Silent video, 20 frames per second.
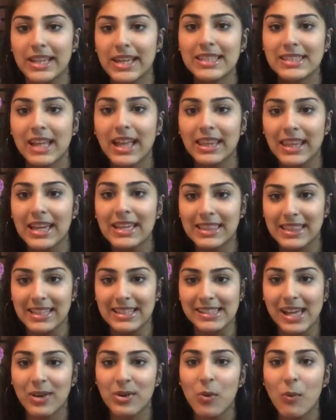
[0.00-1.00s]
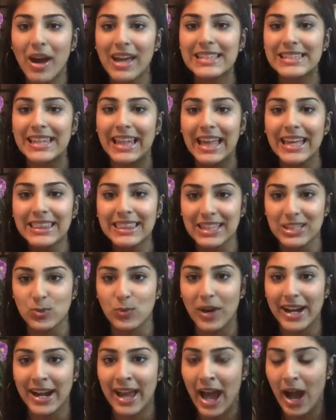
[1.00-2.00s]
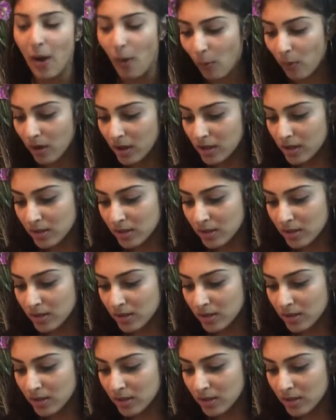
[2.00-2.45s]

Like he's not like this. I don't know why he's like this right now.